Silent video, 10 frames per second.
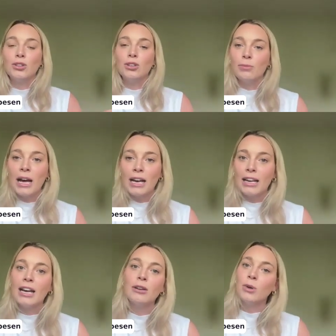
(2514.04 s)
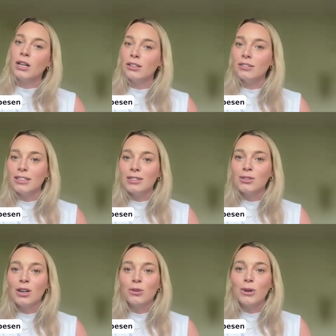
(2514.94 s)
to look back at. Well,
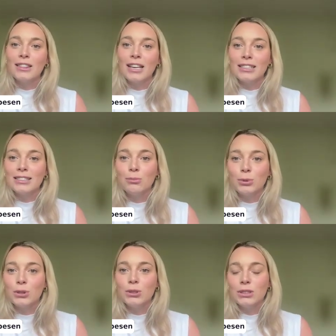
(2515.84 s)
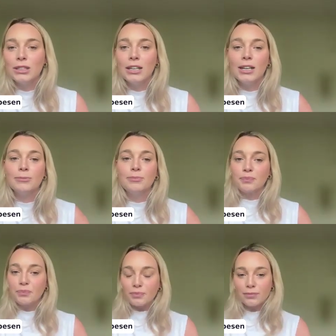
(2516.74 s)
it's not quite that simple.
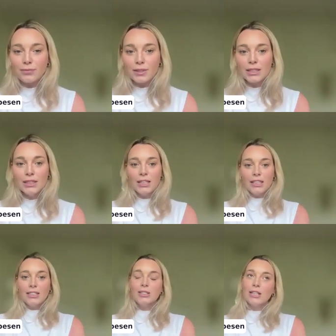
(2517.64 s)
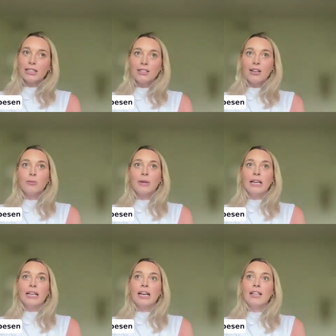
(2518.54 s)
So that's another
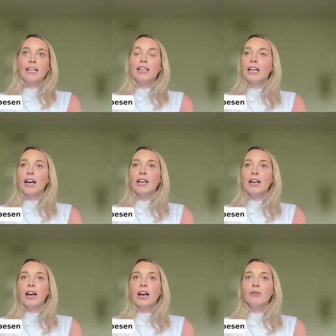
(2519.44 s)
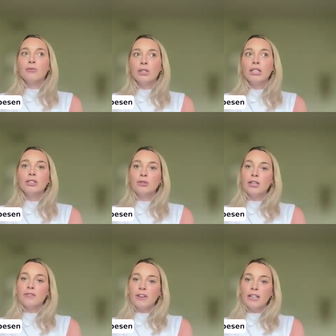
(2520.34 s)
bit. And then again, I really do
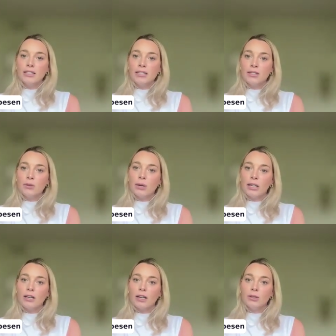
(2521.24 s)
think phasing is the way to